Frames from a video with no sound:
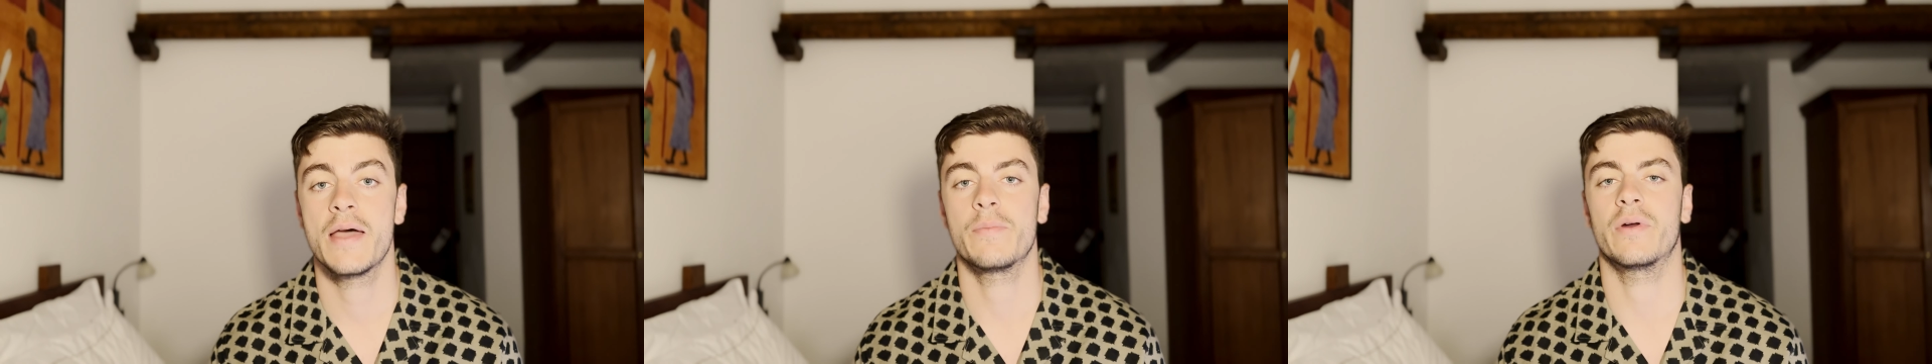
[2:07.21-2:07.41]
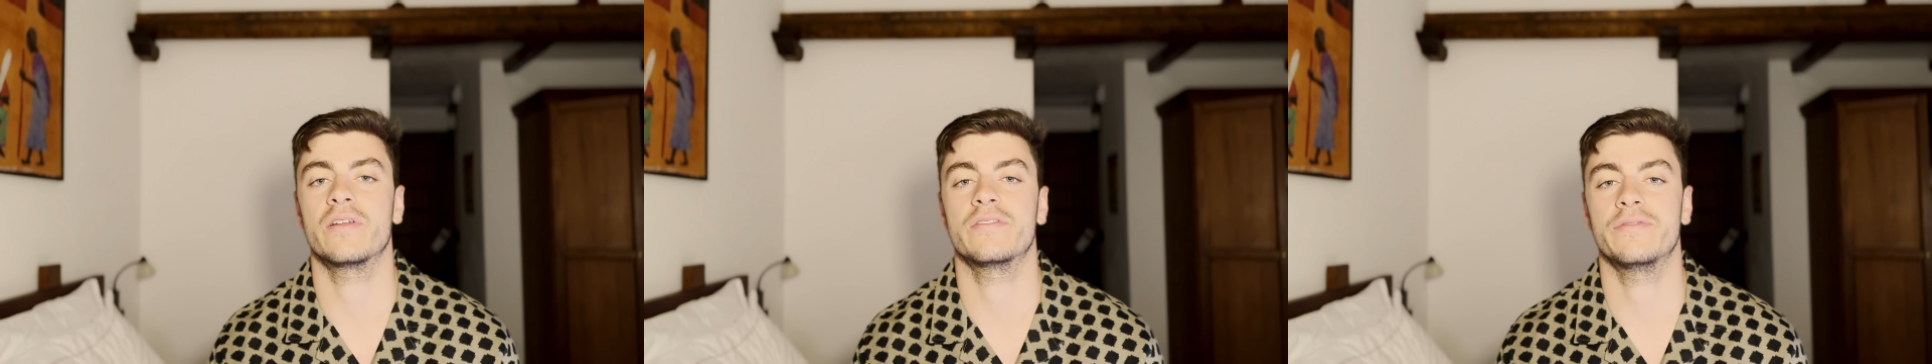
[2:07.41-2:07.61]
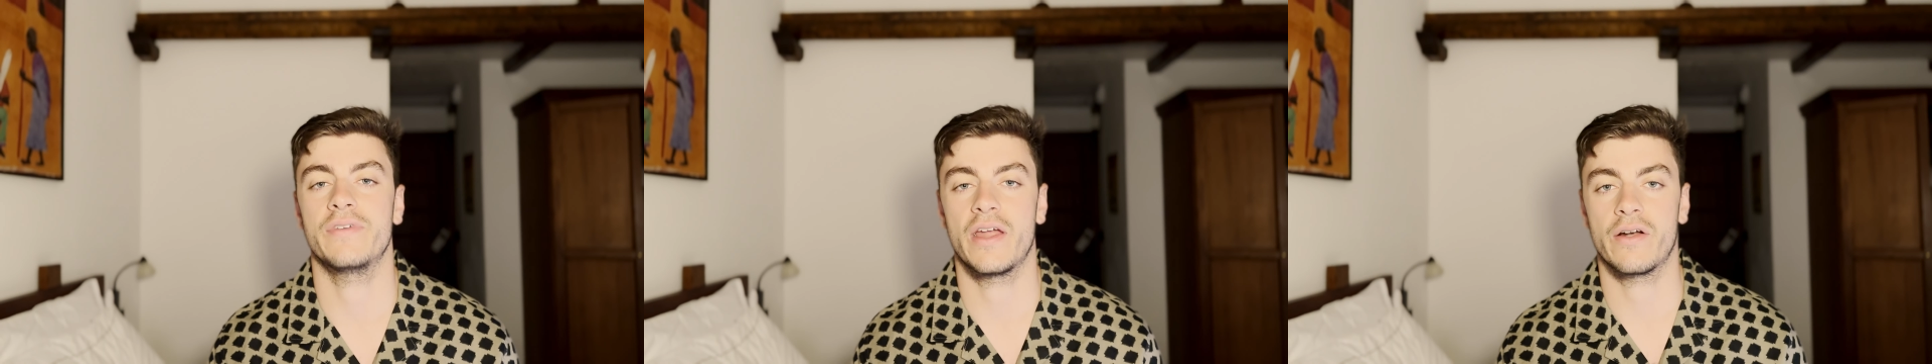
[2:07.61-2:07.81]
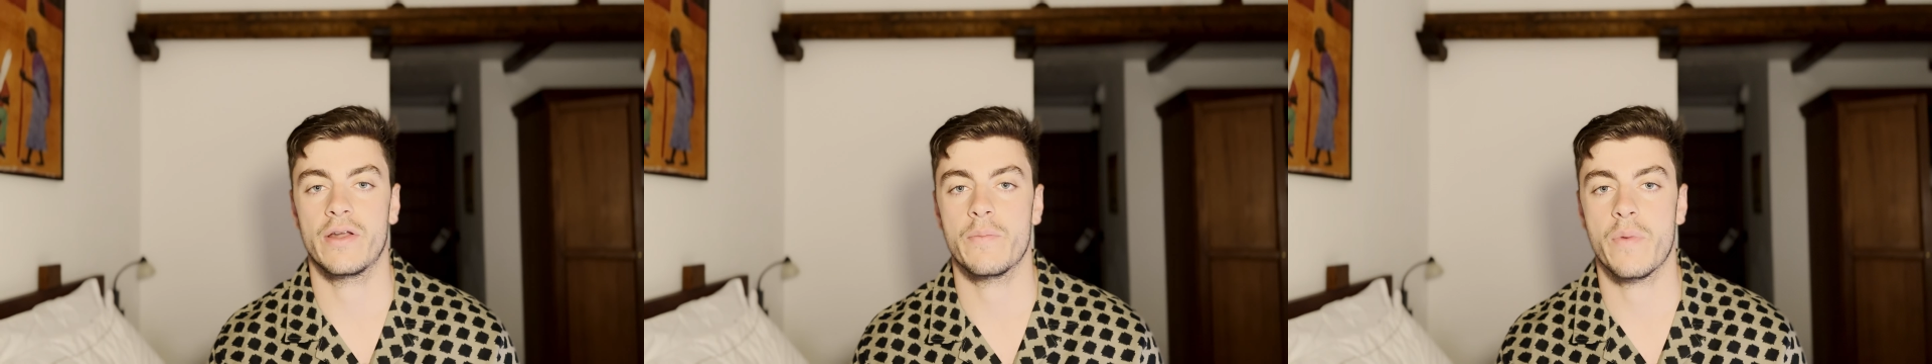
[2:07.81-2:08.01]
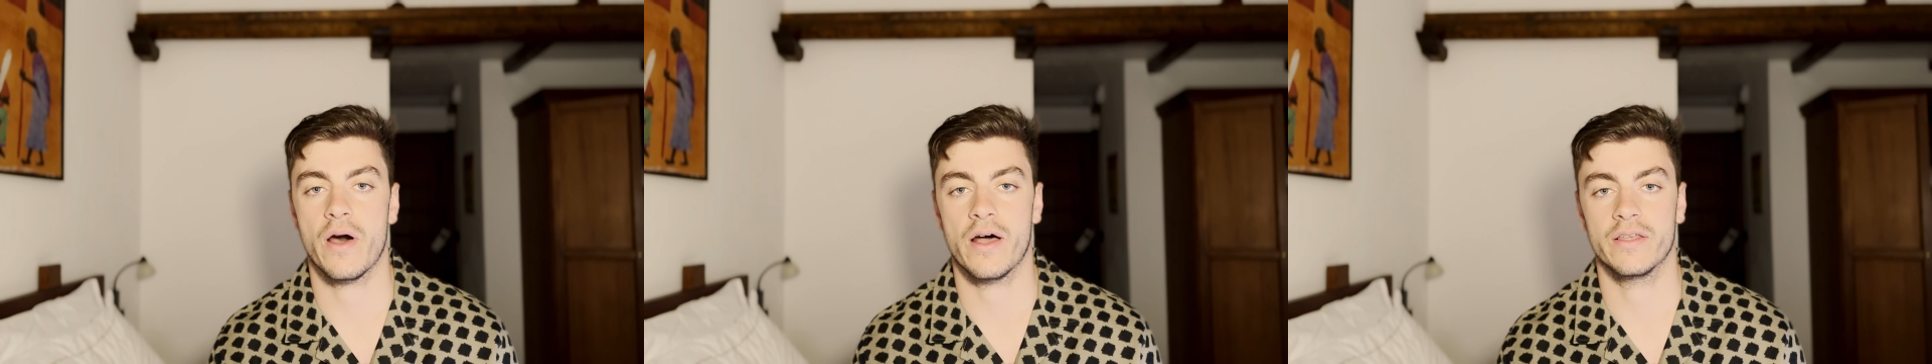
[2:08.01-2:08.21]
but is very
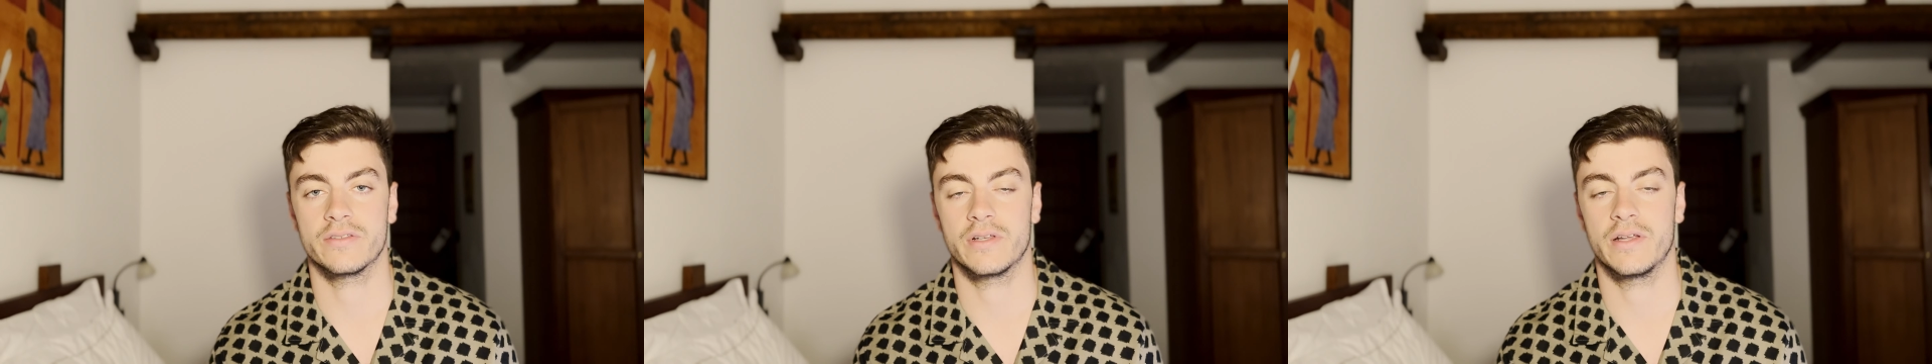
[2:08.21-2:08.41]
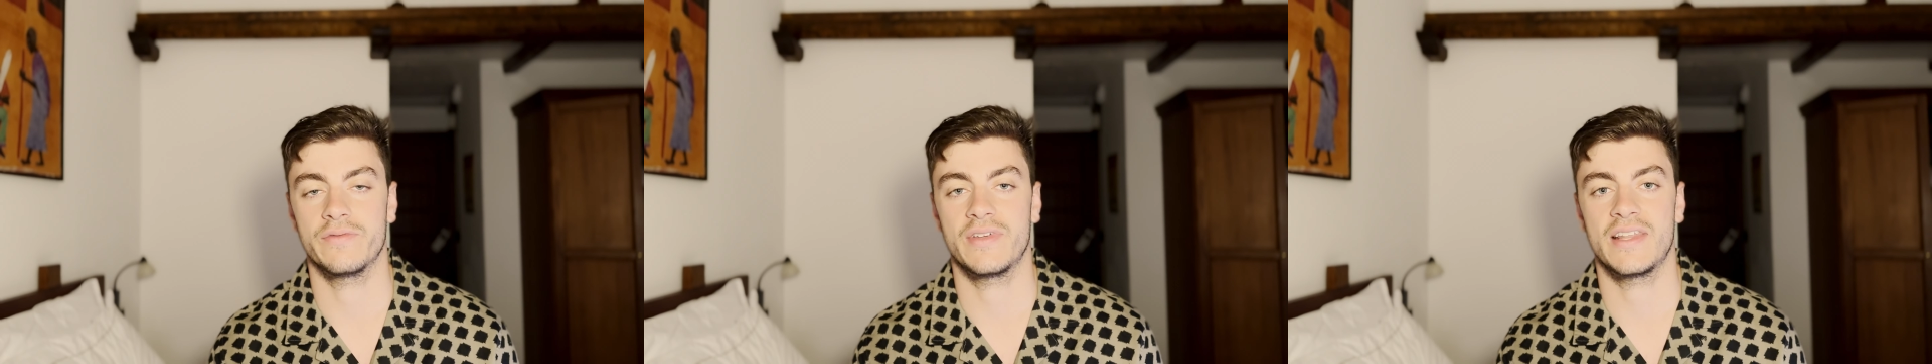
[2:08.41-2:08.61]
positive.